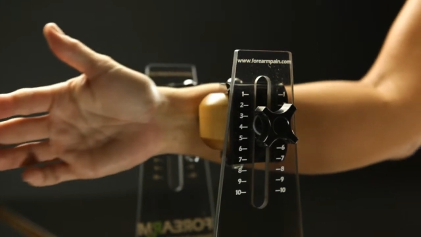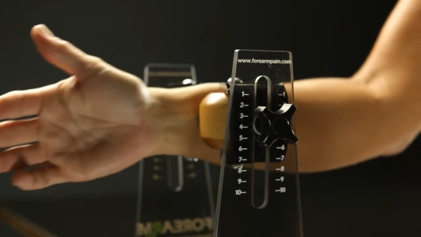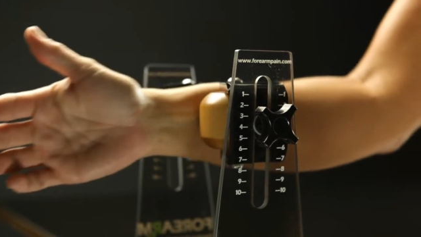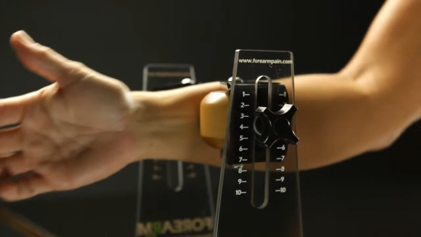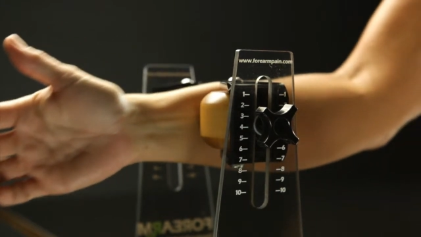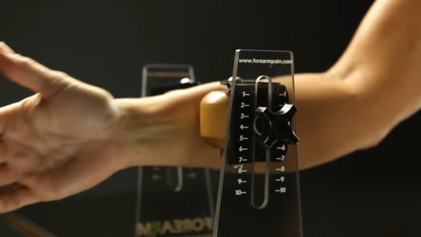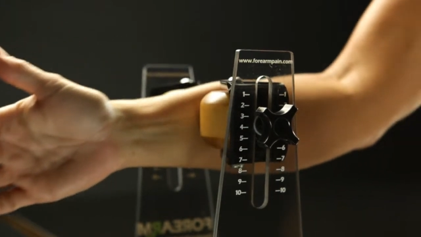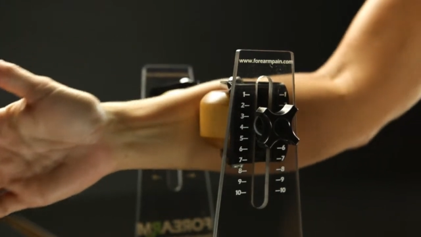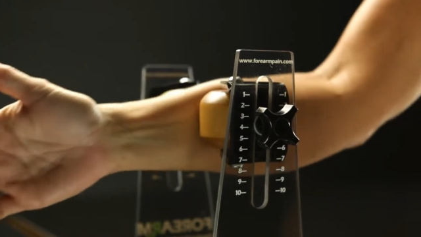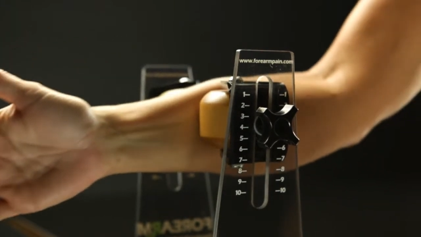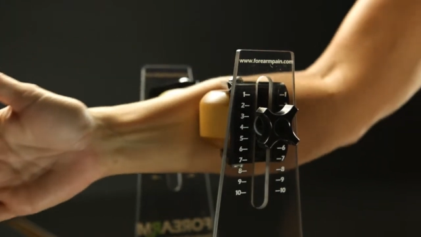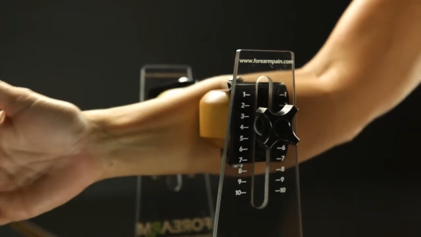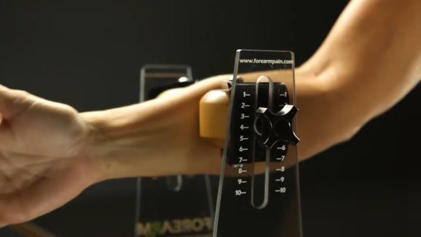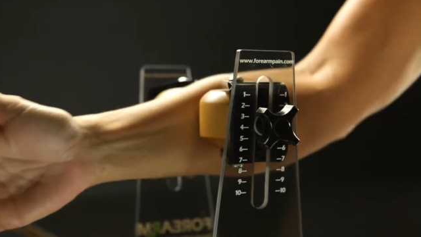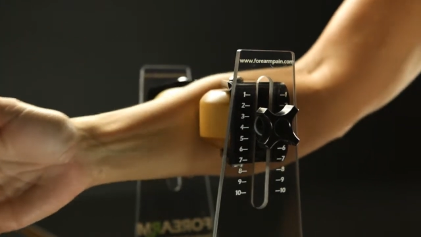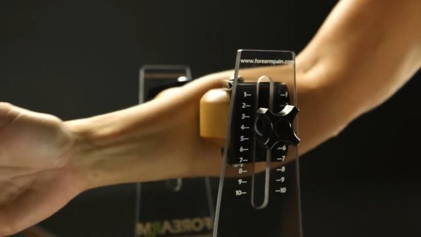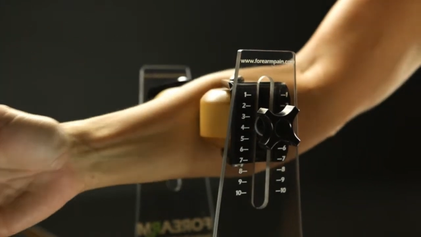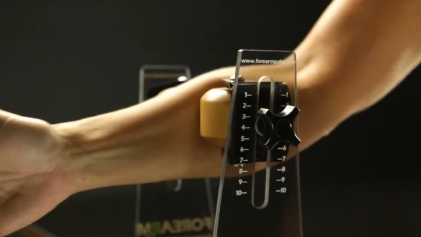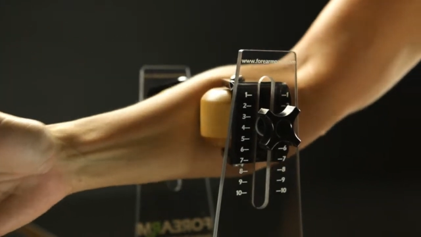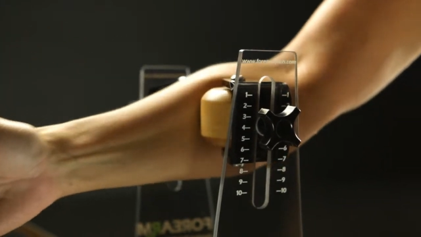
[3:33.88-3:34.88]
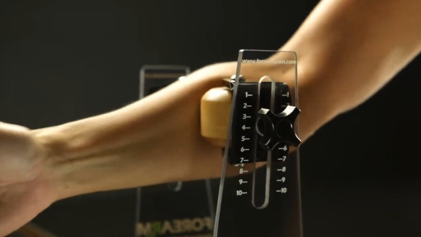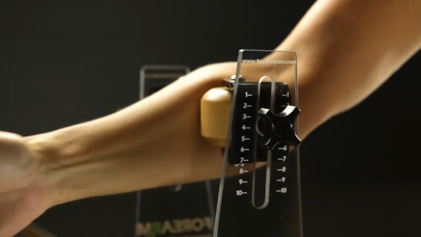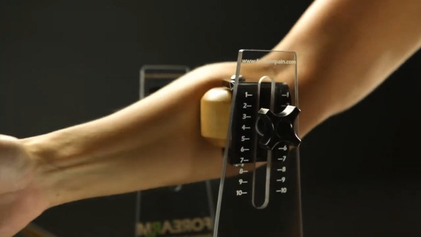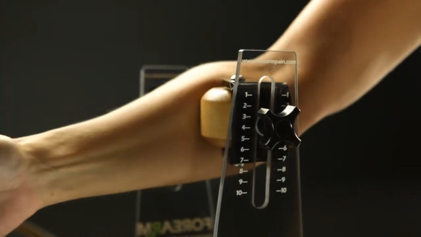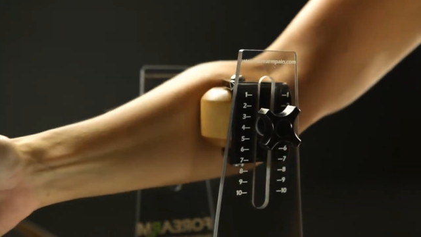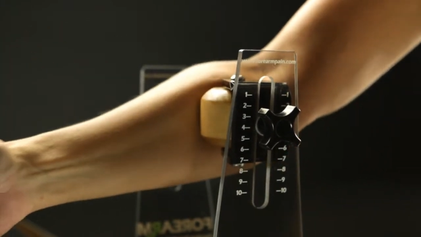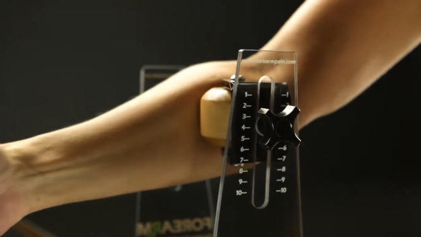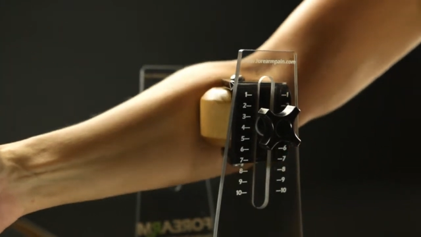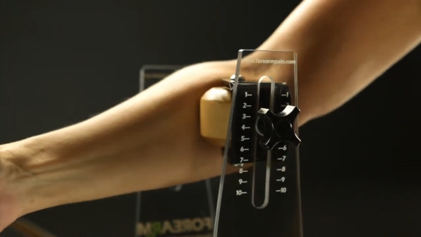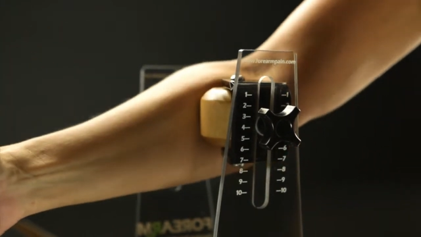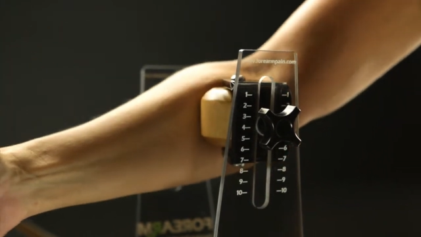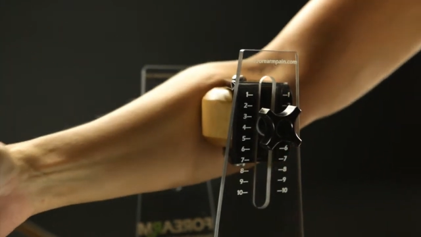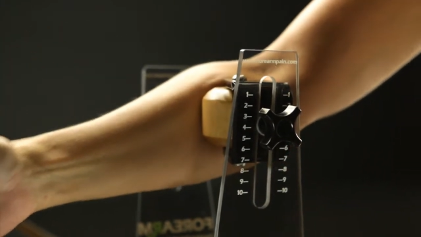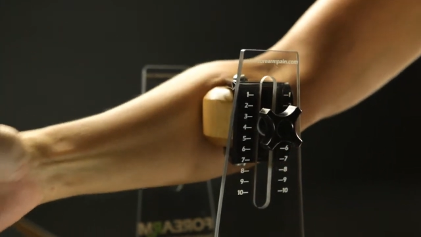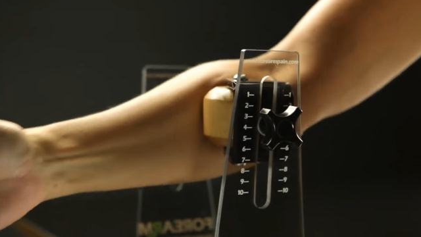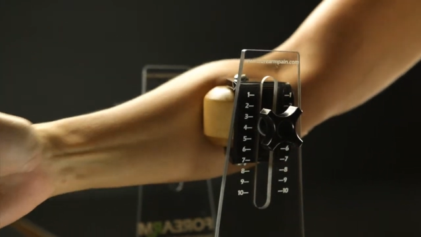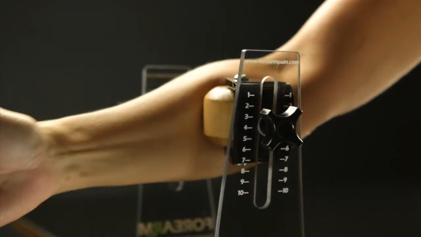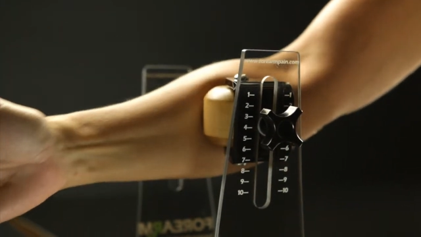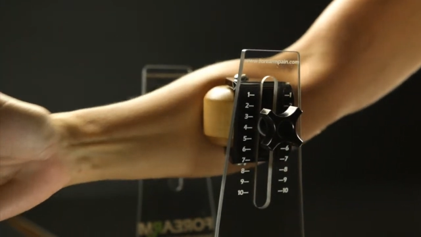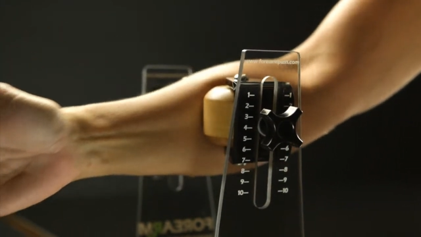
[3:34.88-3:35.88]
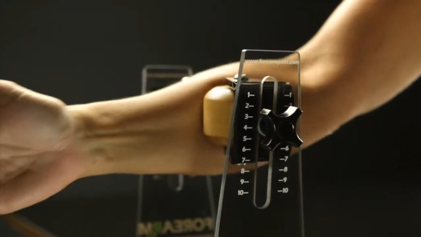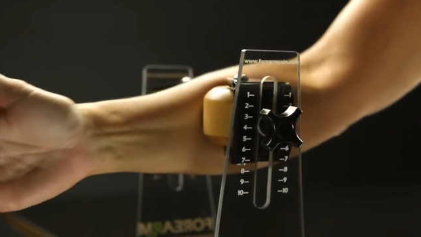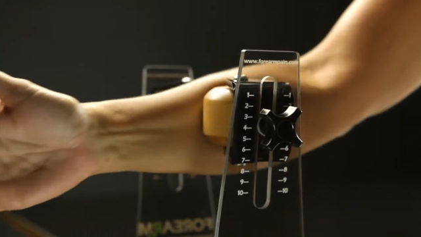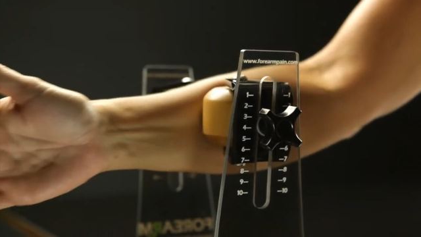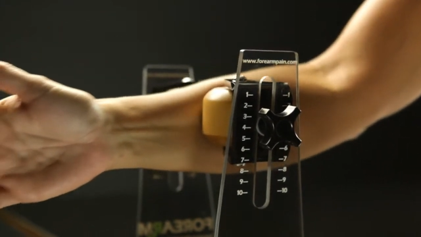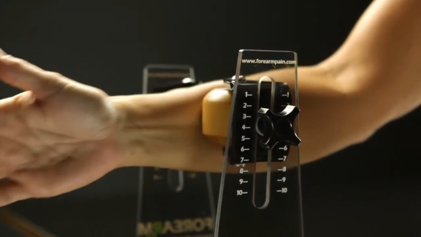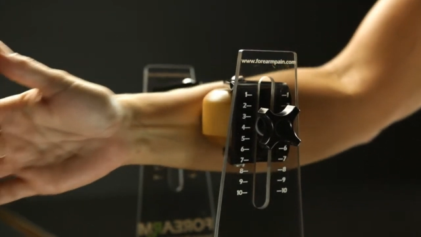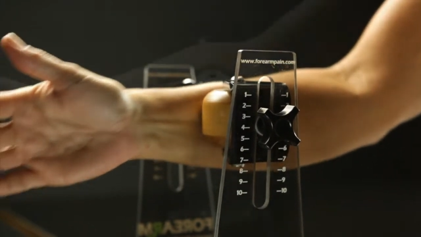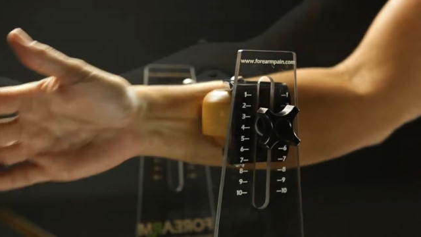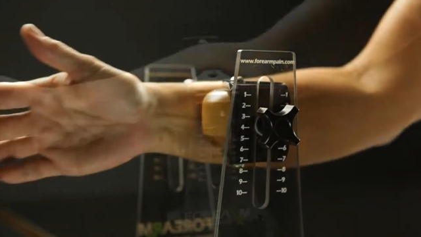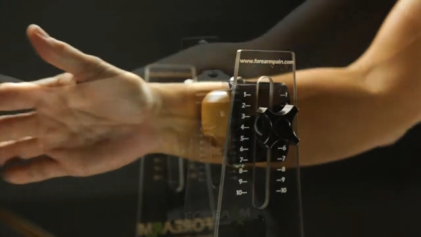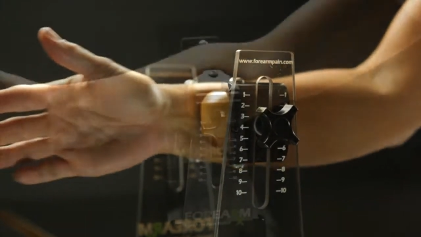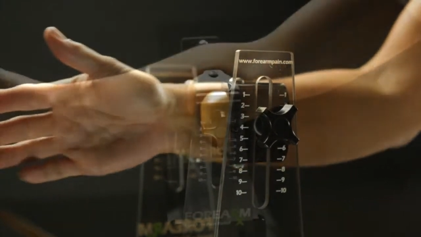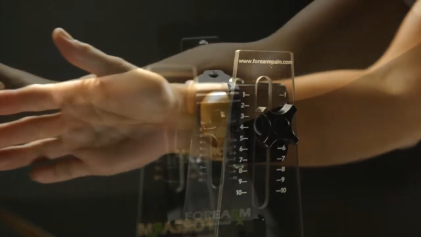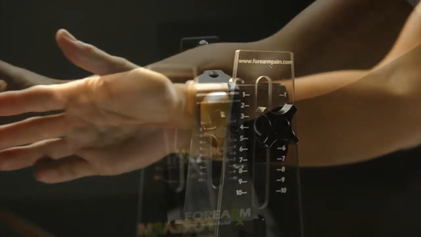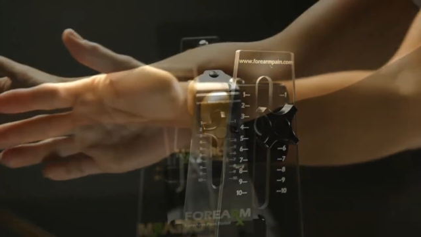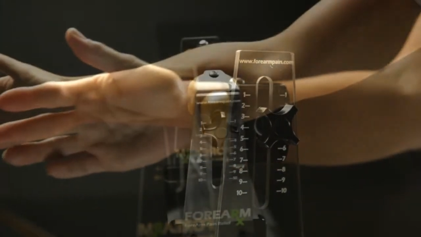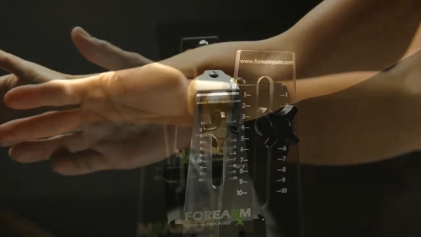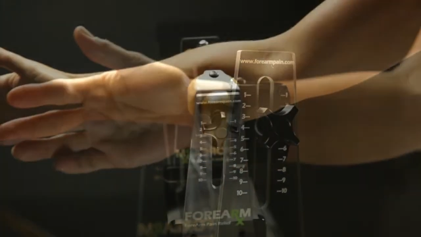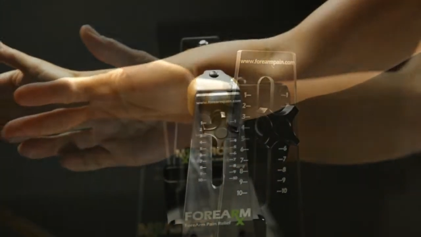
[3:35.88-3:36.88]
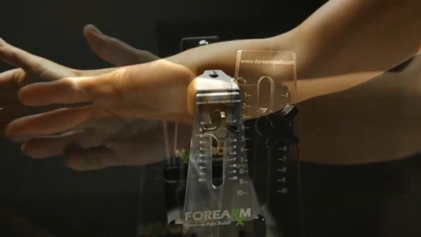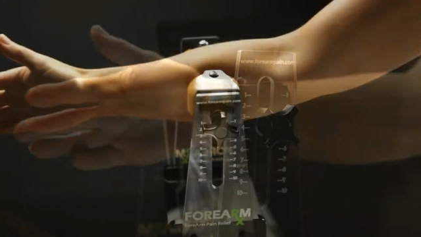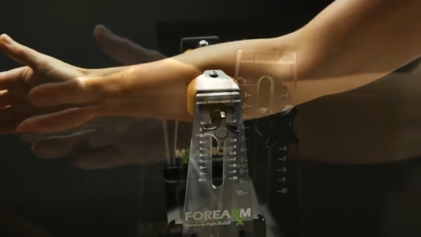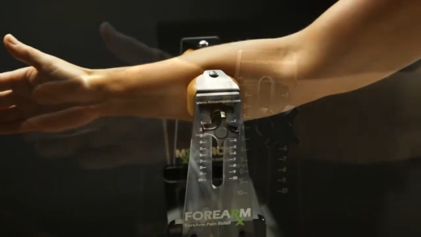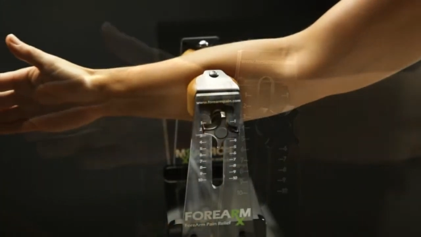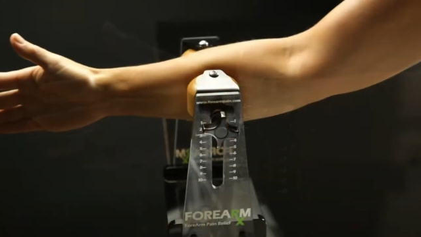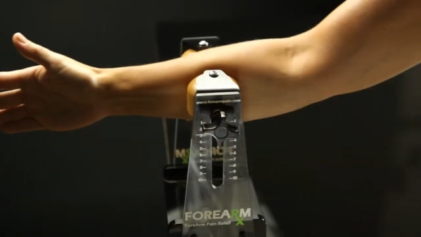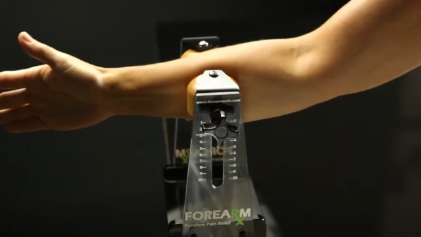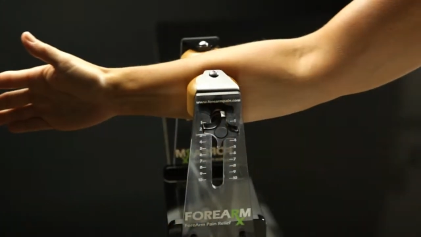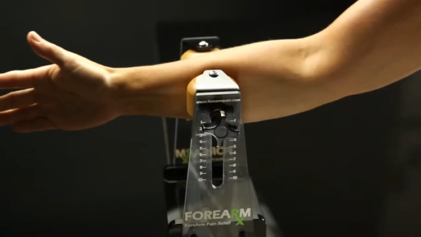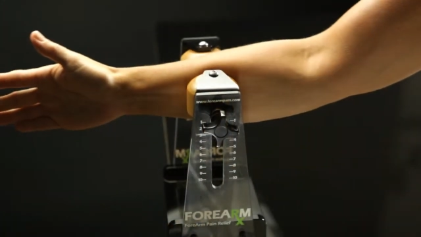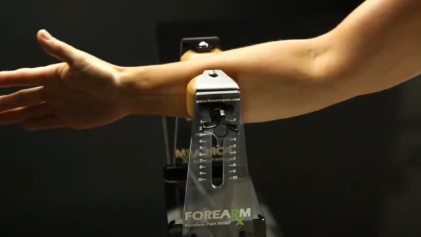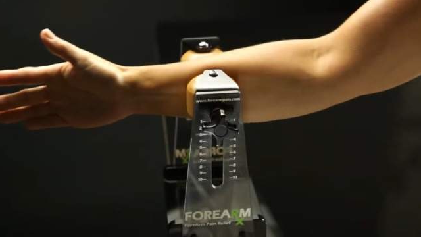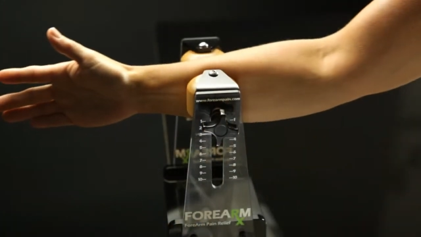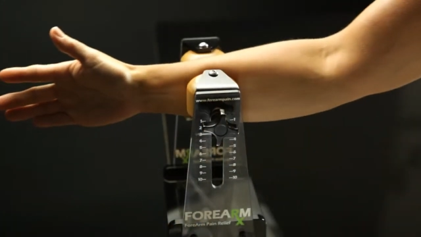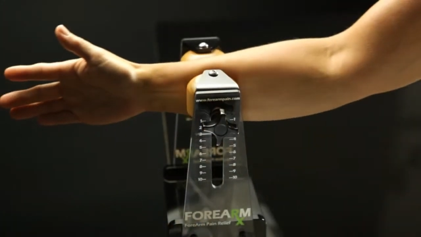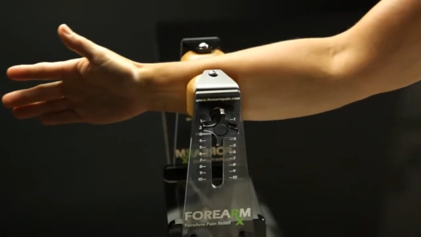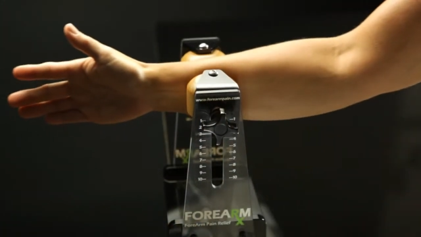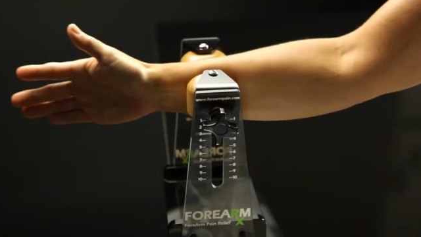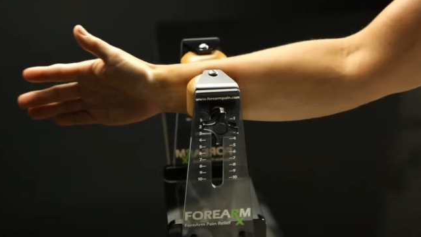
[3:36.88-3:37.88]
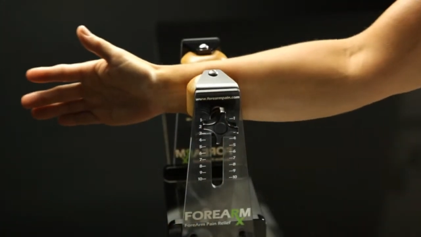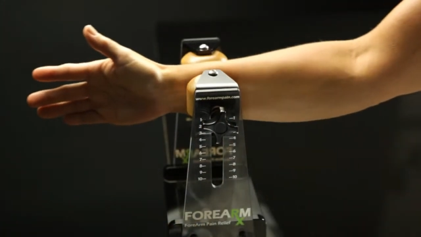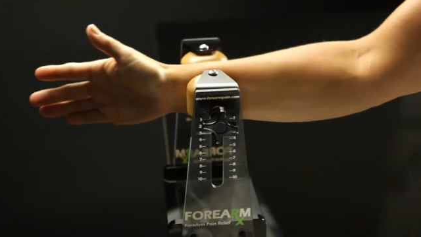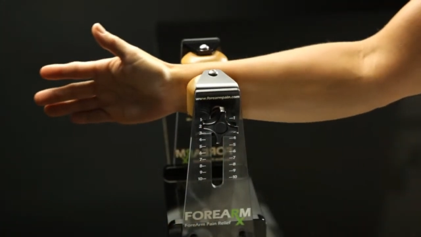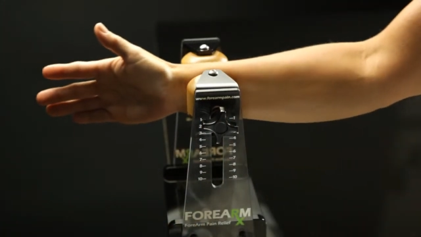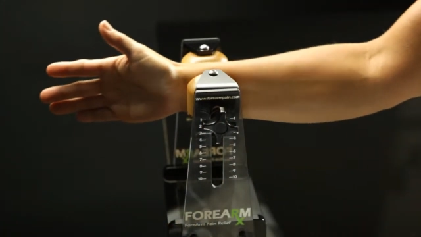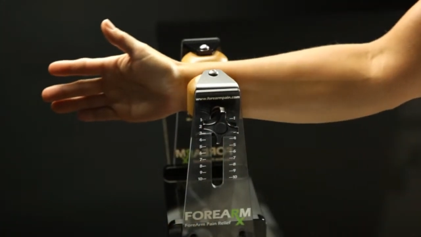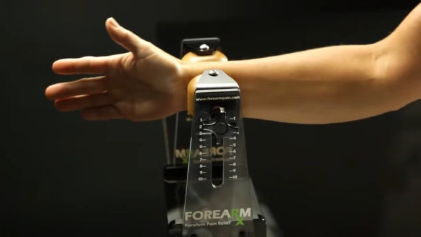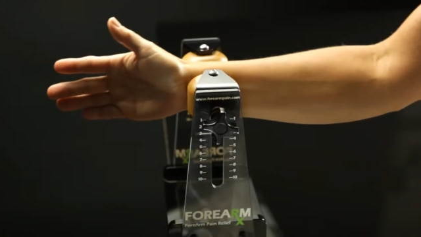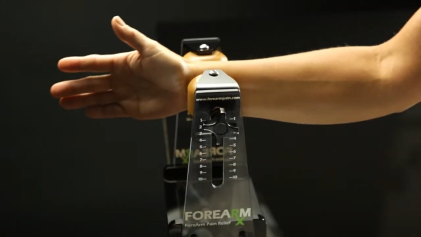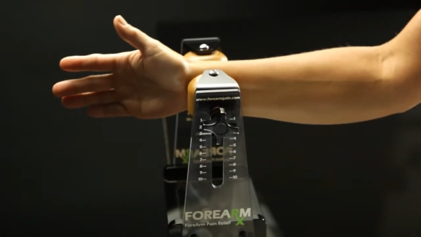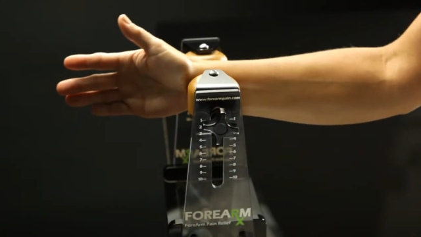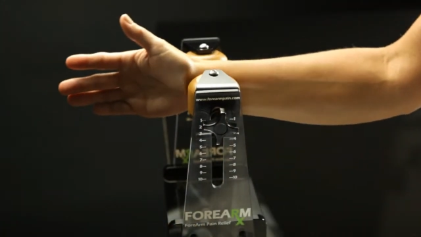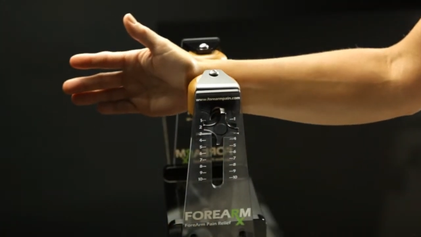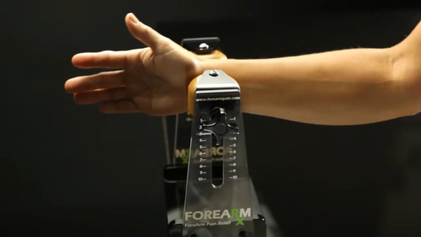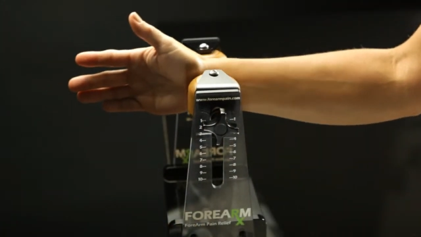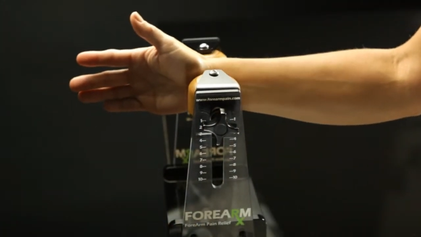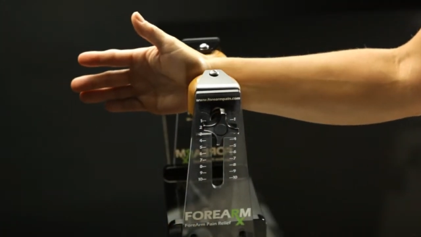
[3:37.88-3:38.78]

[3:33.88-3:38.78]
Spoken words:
[unreadable: no face in view]